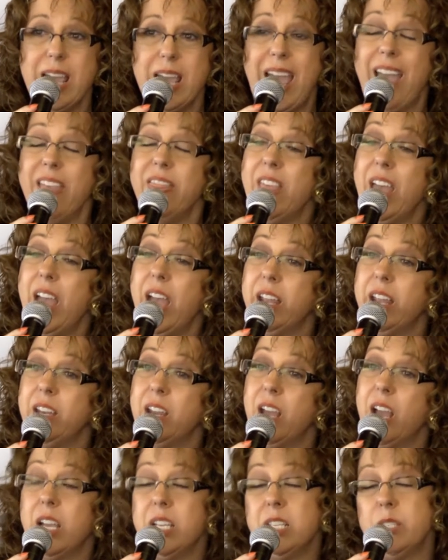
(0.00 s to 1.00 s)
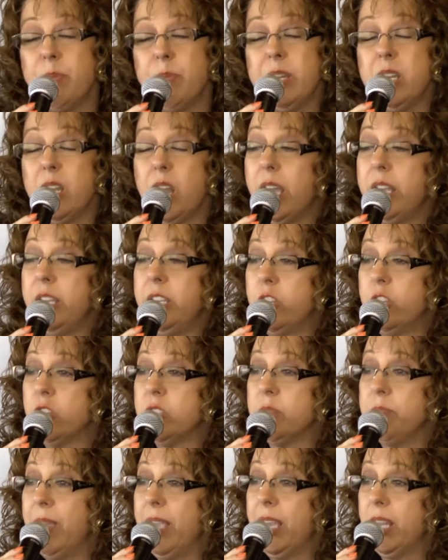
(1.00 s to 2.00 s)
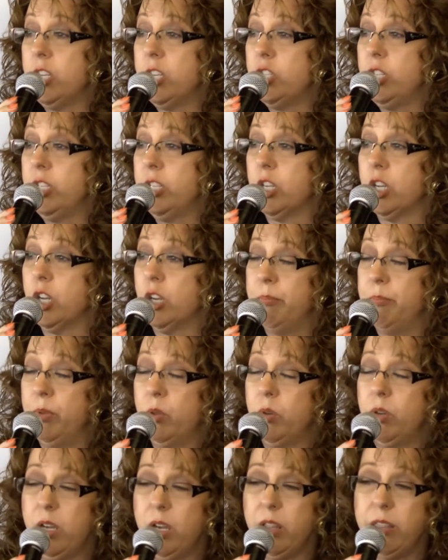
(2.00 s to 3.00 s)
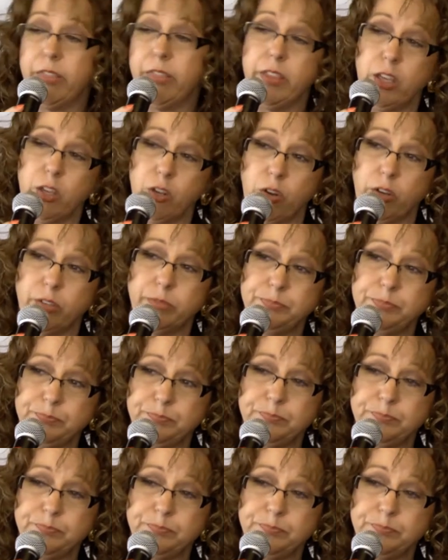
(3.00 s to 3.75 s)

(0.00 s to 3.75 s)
And then I spent 9 years managing a community theater.